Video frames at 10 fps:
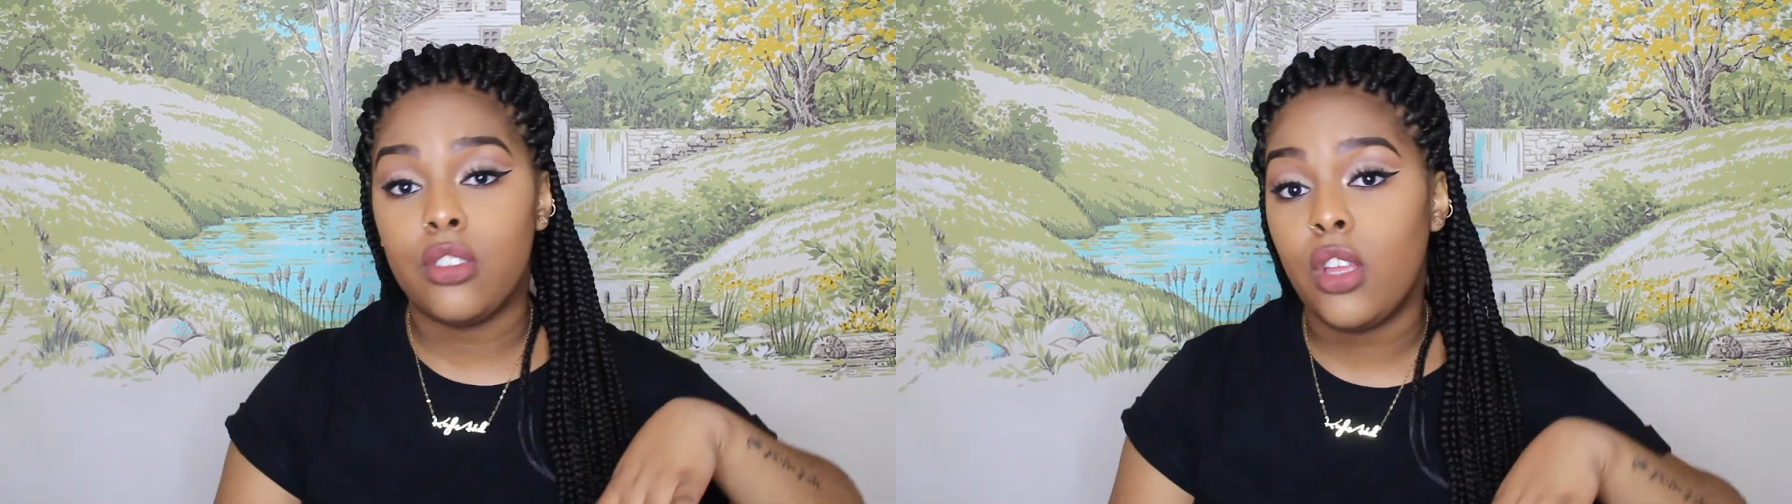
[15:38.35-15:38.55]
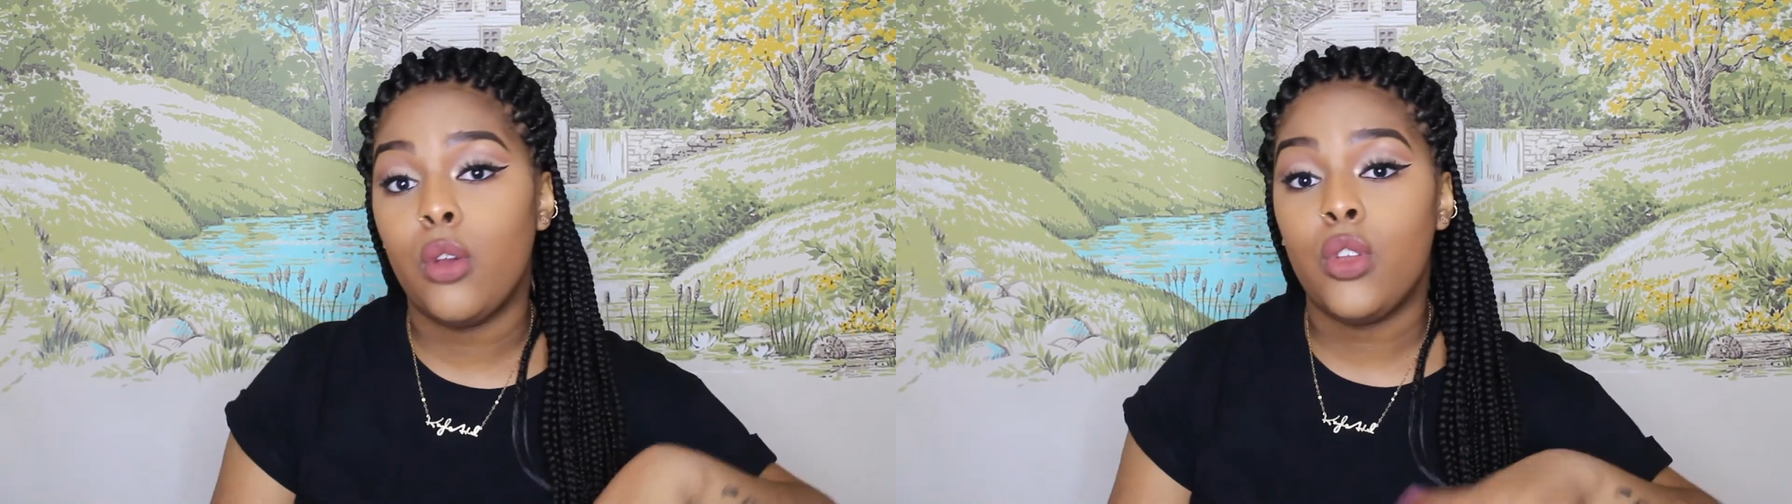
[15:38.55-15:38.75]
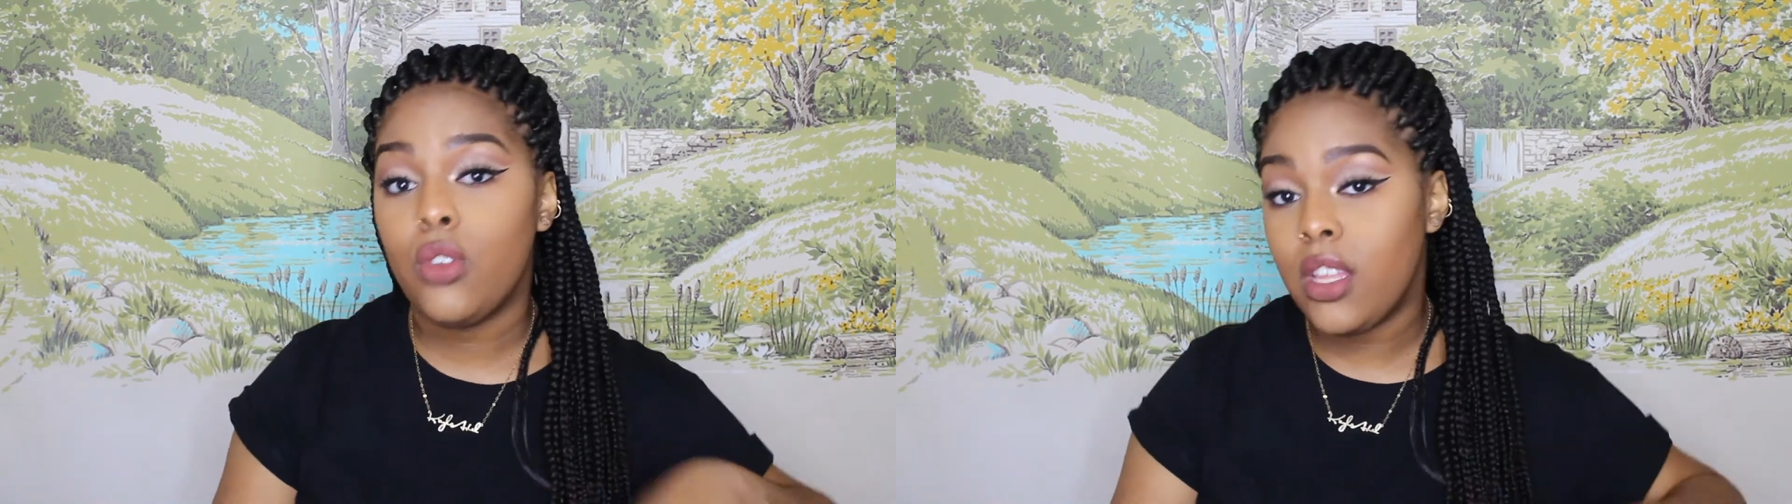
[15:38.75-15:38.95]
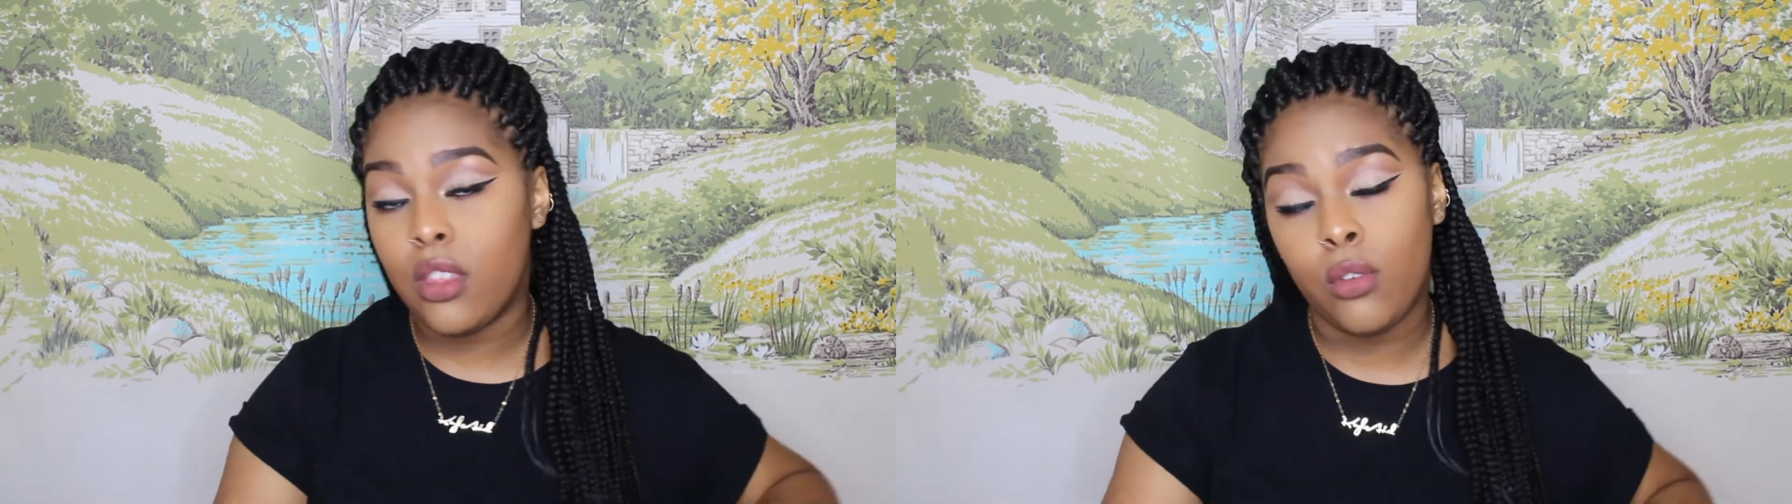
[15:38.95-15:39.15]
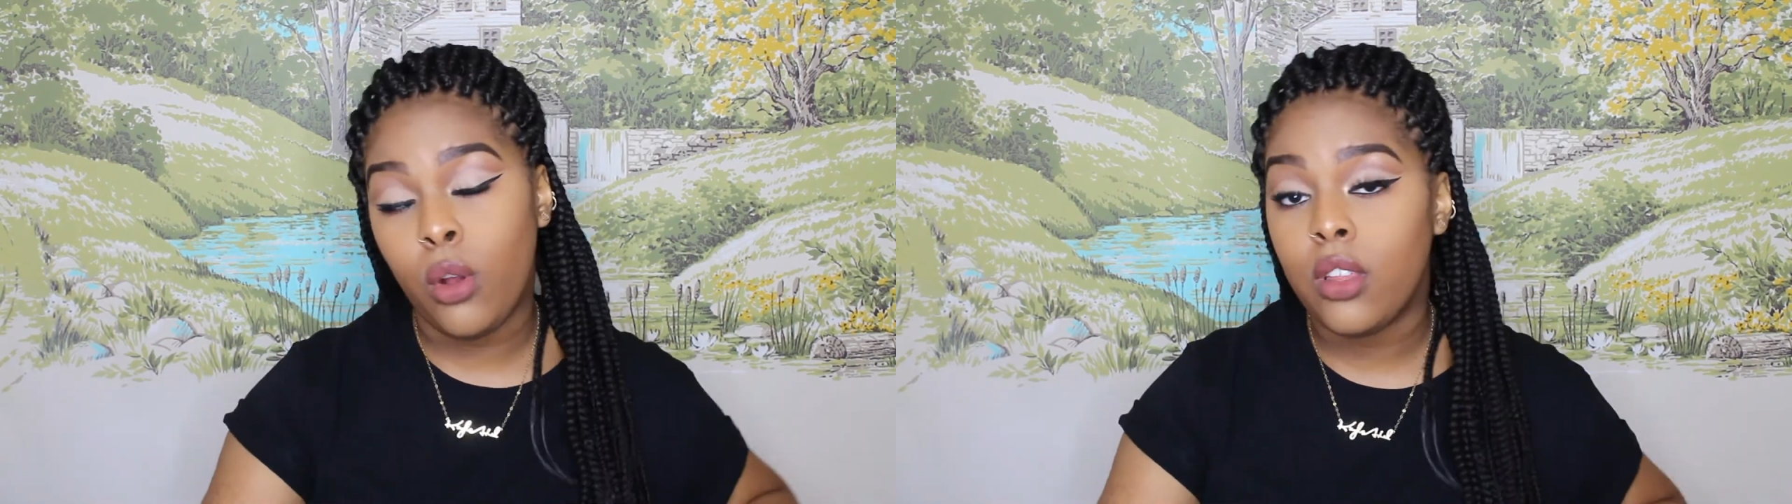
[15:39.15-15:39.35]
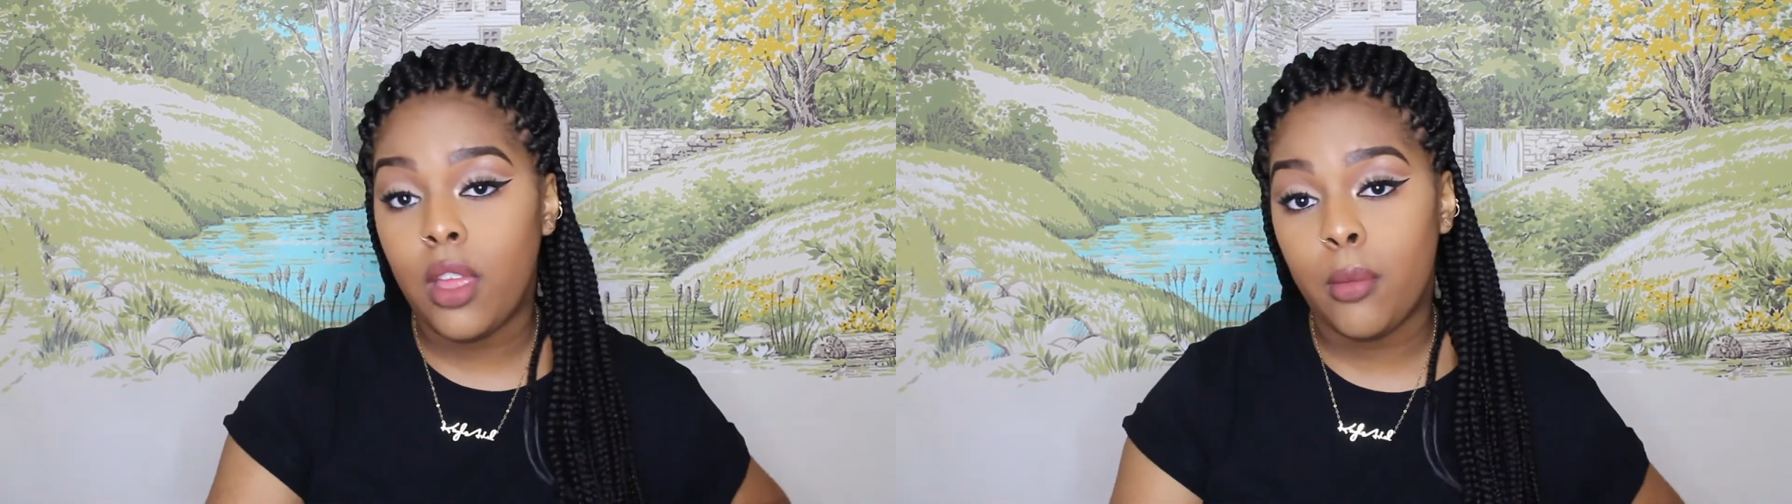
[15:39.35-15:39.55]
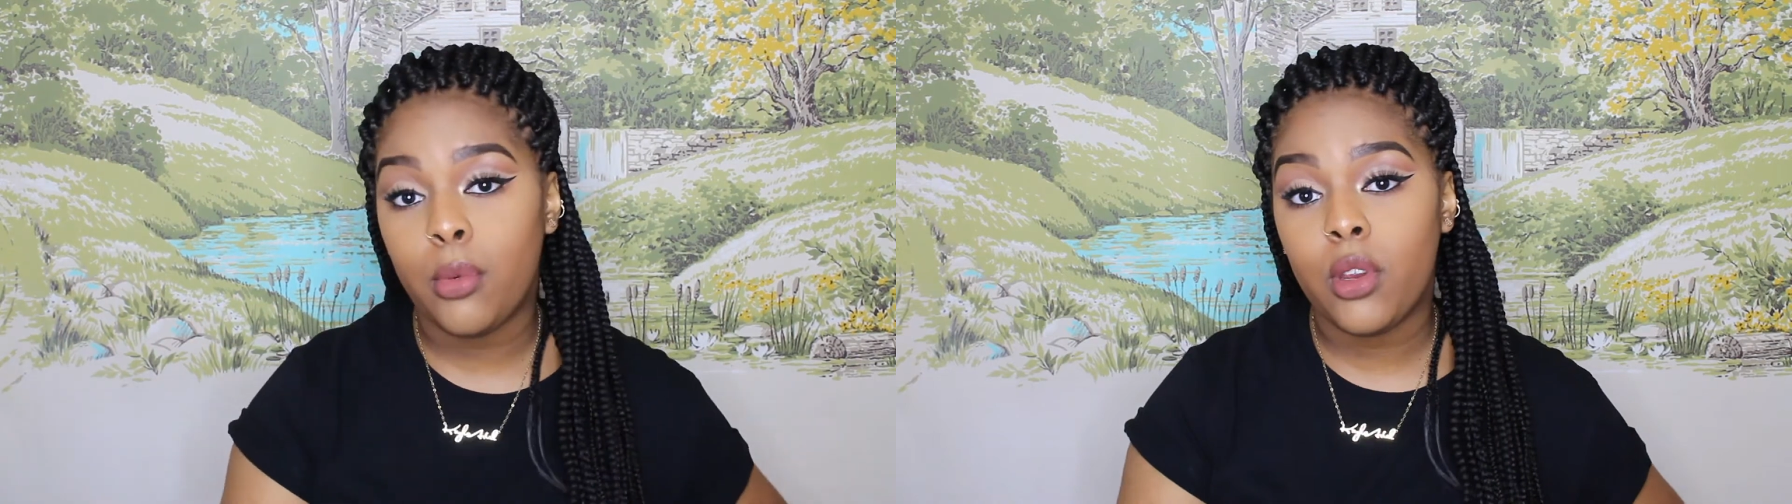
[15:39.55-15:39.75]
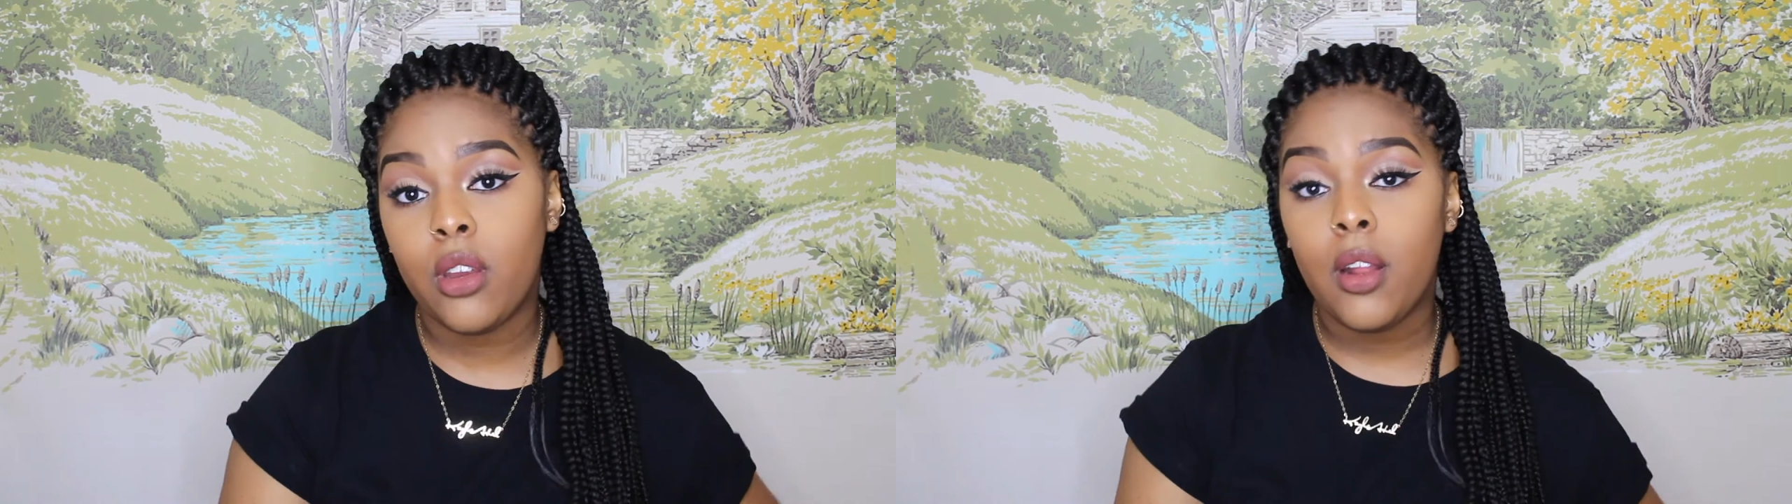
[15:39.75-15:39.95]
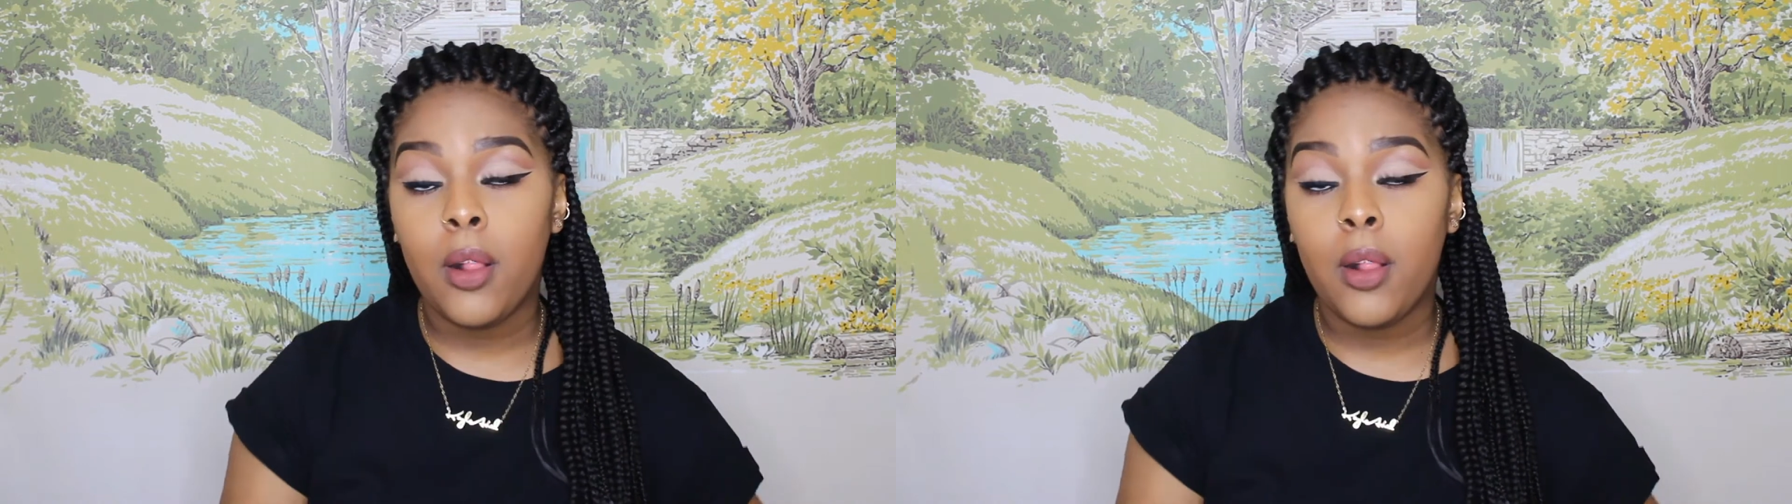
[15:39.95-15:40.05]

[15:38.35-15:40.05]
No, you need the rolling hamper.